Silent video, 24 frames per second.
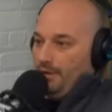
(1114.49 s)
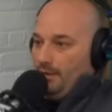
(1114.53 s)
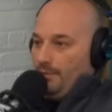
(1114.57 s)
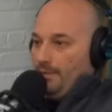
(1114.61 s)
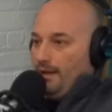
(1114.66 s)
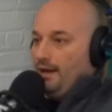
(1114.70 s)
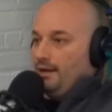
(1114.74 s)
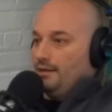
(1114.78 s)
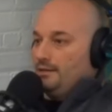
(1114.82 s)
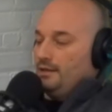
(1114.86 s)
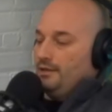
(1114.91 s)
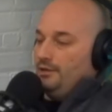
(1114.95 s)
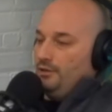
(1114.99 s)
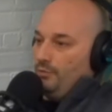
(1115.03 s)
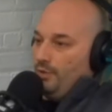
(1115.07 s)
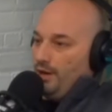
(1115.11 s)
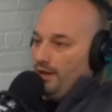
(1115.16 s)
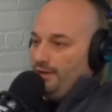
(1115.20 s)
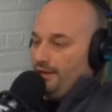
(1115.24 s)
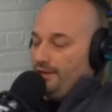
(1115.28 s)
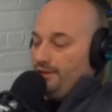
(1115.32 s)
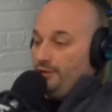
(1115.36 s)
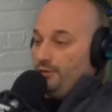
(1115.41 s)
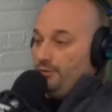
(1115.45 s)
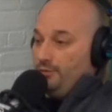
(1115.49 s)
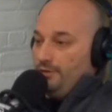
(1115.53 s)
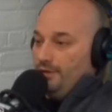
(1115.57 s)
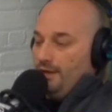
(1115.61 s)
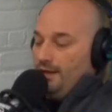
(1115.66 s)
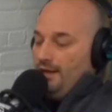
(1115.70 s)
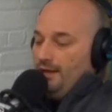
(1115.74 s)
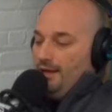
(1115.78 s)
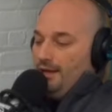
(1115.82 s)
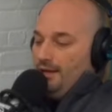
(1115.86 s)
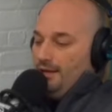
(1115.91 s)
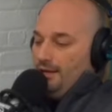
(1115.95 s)
email box. And the way that you
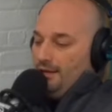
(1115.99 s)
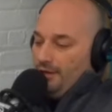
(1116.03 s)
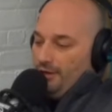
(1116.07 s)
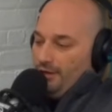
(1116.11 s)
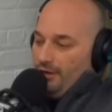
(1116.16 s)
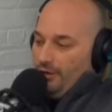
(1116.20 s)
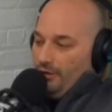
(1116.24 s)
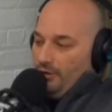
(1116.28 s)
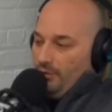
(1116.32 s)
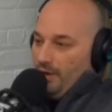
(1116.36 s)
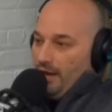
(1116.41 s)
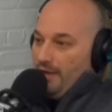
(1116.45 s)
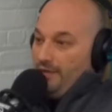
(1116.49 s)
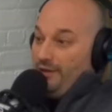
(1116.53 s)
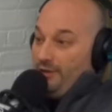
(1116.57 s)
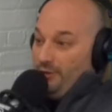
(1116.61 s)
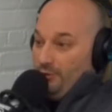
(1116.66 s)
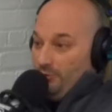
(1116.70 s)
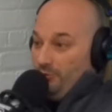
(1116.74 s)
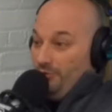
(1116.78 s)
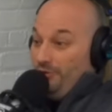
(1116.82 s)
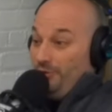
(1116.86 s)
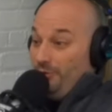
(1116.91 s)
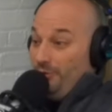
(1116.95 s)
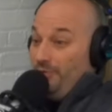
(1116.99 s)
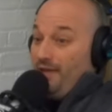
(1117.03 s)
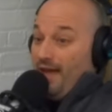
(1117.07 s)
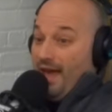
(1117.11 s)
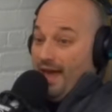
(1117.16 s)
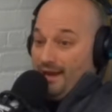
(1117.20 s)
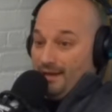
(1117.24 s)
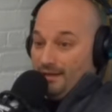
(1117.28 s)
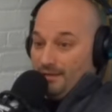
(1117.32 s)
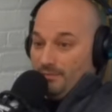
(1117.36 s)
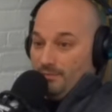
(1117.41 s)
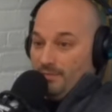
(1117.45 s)
you know, the way that you do
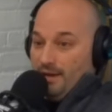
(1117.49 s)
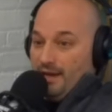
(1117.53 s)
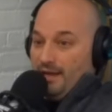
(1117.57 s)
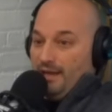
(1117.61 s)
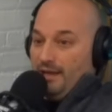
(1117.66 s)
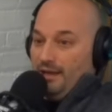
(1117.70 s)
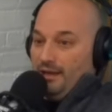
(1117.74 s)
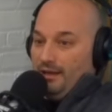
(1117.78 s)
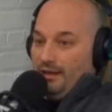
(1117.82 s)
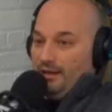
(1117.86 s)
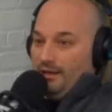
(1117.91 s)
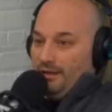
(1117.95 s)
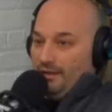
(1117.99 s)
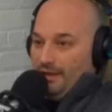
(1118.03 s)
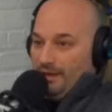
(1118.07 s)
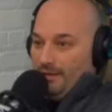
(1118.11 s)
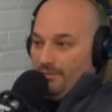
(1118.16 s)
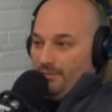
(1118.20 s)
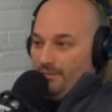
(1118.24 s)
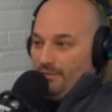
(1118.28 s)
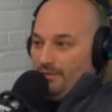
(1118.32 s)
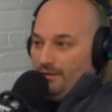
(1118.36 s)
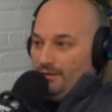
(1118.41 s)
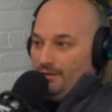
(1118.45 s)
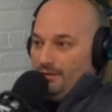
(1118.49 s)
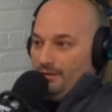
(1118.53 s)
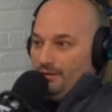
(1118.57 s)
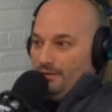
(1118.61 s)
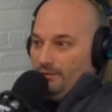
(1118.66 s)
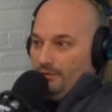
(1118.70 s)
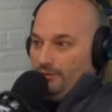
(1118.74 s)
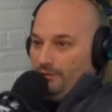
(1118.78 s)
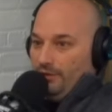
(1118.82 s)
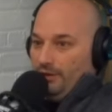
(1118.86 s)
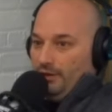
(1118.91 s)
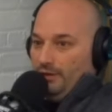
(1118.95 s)
that is making them
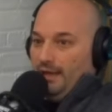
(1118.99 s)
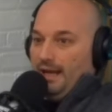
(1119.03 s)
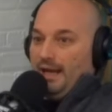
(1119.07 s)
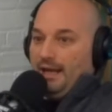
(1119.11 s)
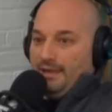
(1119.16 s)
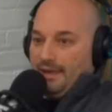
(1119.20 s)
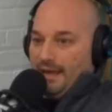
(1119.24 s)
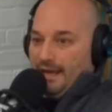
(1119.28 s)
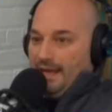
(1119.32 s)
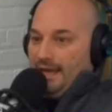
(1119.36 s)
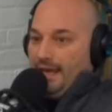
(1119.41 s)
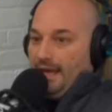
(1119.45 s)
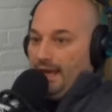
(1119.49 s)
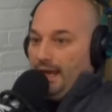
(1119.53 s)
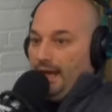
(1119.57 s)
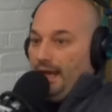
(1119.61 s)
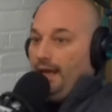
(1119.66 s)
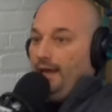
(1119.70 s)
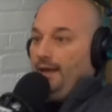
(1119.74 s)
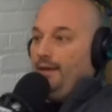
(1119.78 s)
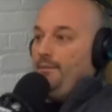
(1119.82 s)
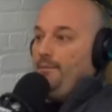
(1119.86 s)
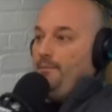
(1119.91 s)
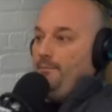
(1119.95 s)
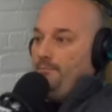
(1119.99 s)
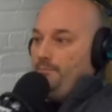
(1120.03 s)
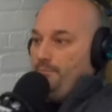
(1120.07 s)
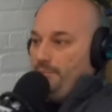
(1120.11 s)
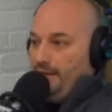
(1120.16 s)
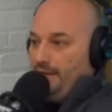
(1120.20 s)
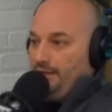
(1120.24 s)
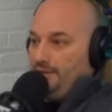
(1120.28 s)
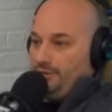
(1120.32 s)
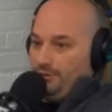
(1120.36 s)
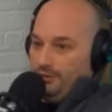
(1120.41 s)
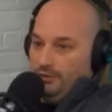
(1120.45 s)
feel like they can't
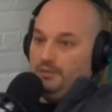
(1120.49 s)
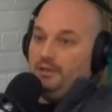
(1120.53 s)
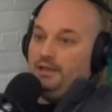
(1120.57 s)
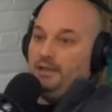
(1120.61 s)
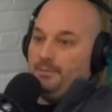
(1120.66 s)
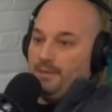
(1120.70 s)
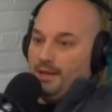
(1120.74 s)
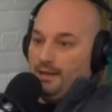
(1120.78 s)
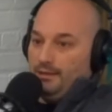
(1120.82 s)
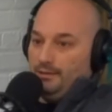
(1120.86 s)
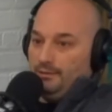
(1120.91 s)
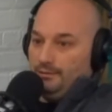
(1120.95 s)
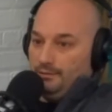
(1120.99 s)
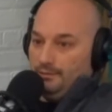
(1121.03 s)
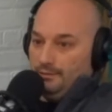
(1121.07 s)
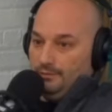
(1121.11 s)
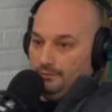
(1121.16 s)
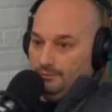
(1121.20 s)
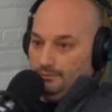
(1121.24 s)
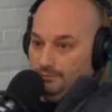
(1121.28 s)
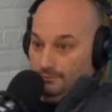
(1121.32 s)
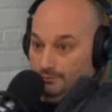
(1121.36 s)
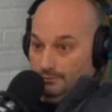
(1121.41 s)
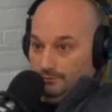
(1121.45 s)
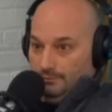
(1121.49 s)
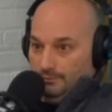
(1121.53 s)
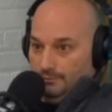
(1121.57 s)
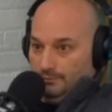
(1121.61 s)
miss your emails.